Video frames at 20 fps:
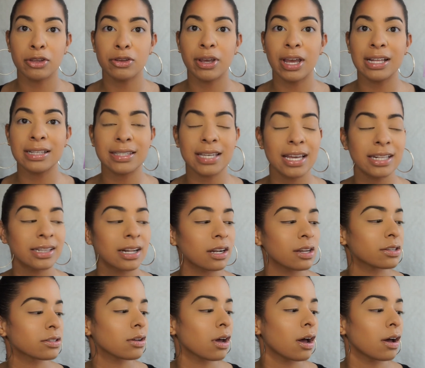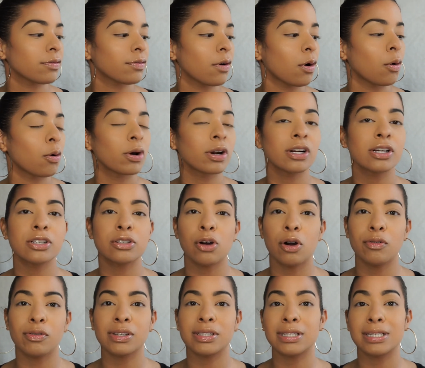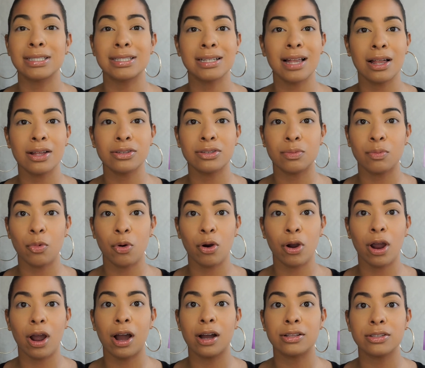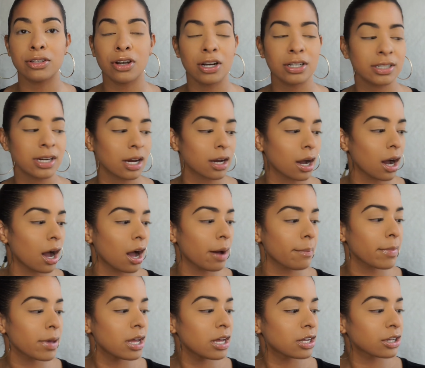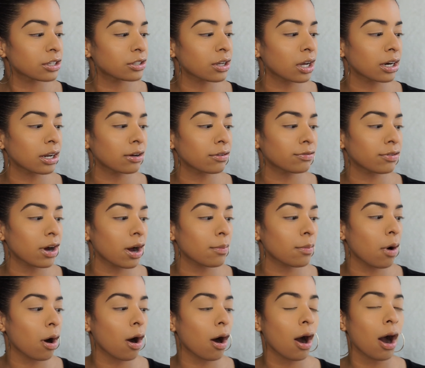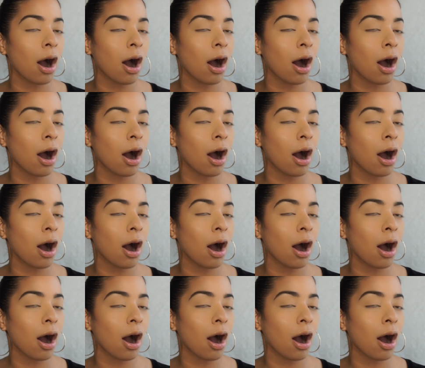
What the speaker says: You get $10 off orders over $60 or more on Tarte.com starting from